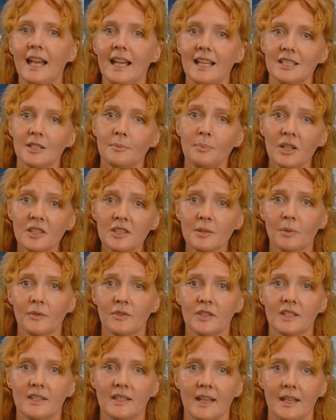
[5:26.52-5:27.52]
At the bottom of
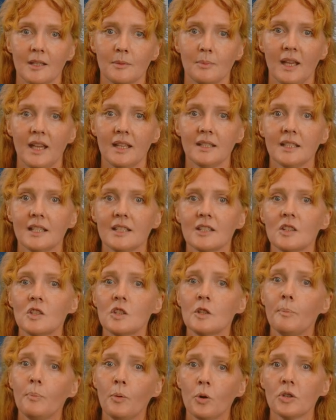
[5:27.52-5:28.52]
the sandbed is a
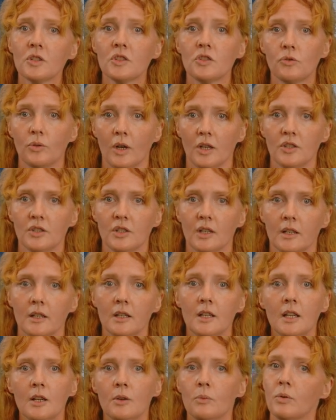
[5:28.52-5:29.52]
support structure
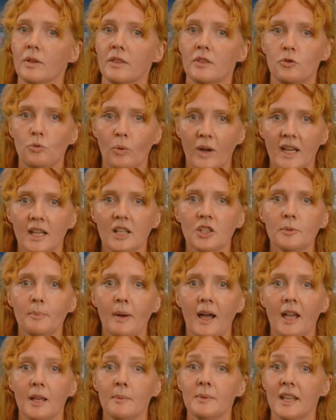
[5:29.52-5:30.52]
with drainage
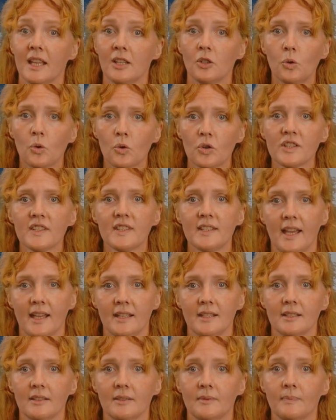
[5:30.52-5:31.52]
pipes and coarse
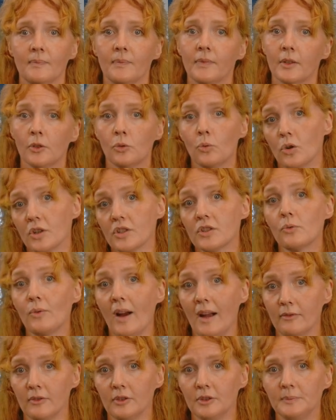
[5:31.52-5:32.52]
sand, coarse
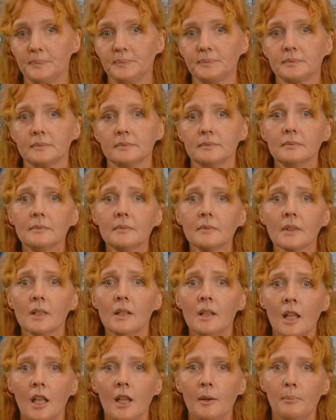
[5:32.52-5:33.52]
gravel.
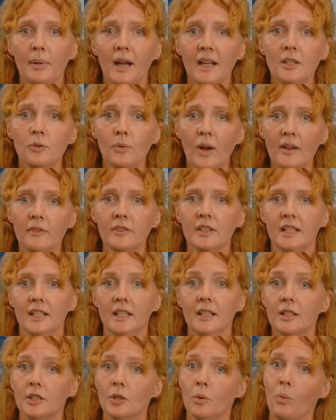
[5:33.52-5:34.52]
By
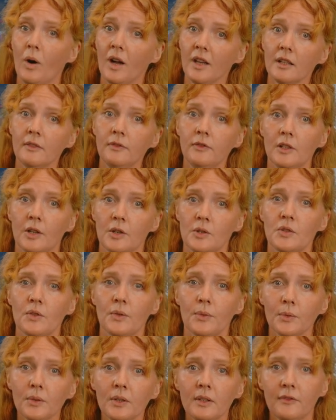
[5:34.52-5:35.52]
gravity, the water flows
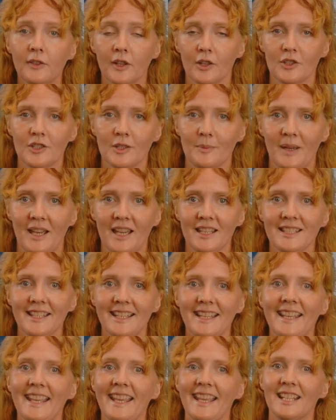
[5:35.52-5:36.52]
through the filter bed
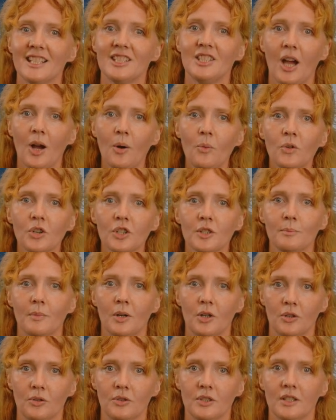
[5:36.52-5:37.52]
in a downward
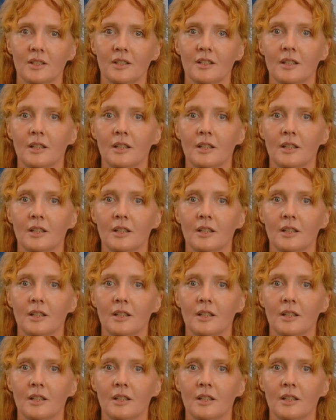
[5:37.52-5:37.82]
mode,